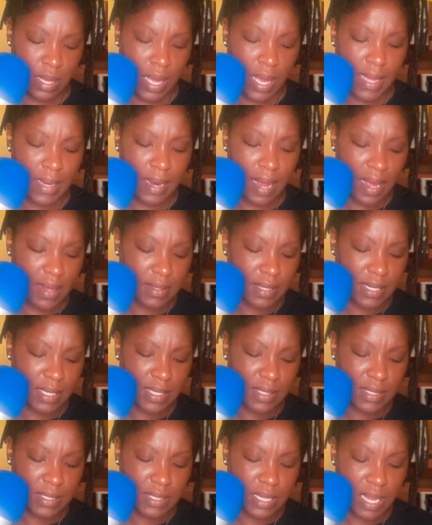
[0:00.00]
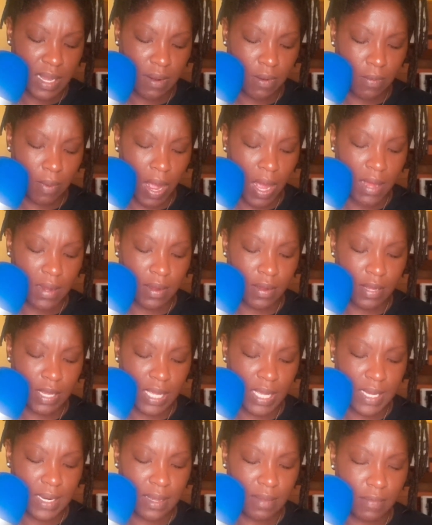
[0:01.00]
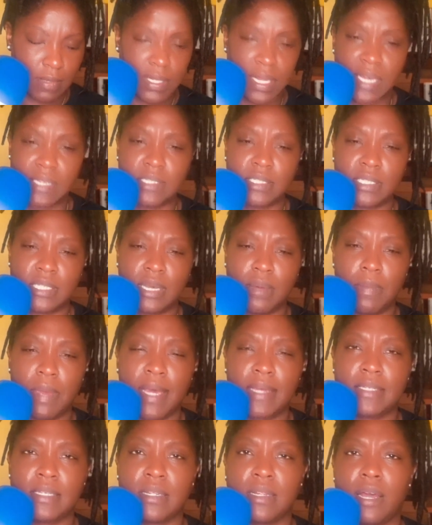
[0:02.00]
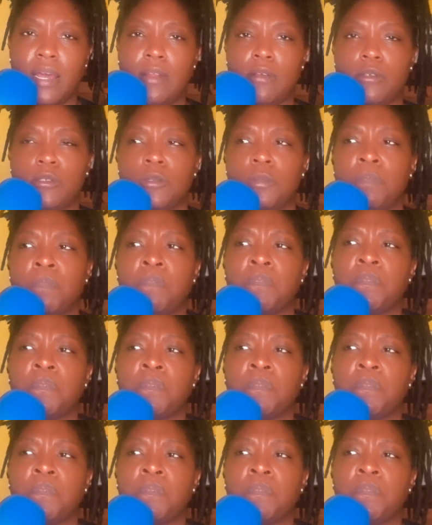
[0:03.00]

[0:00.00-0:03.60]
And not looking to take a ride on any relationship escalators.